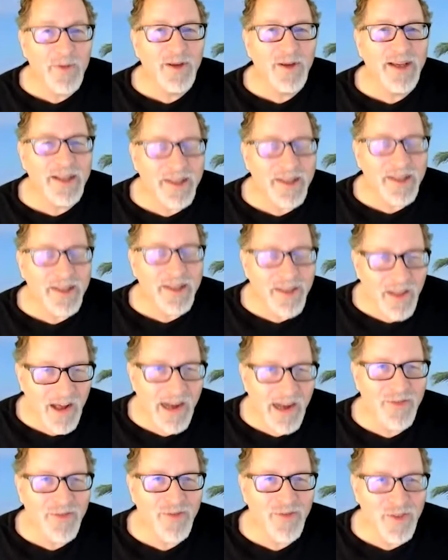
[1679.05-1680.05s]
you get in
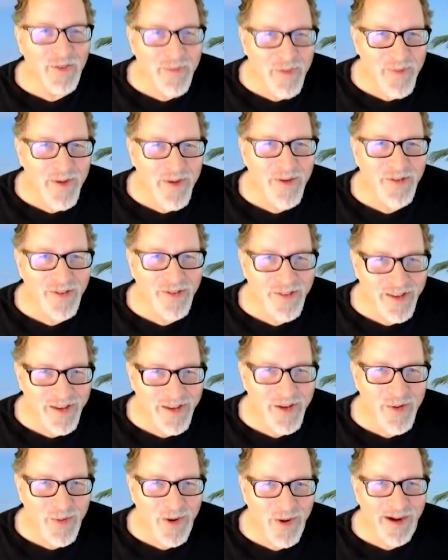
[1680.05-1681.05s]
line for the promotion that
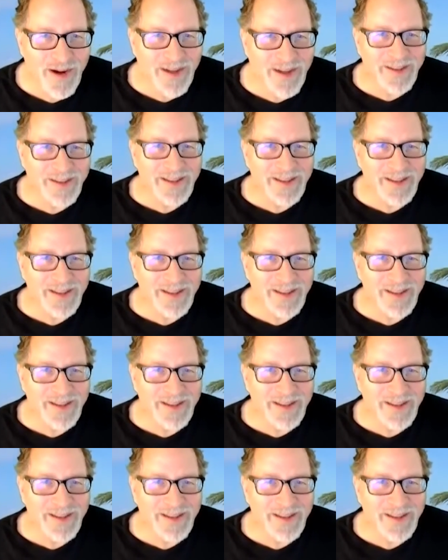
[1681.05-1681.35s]
you want.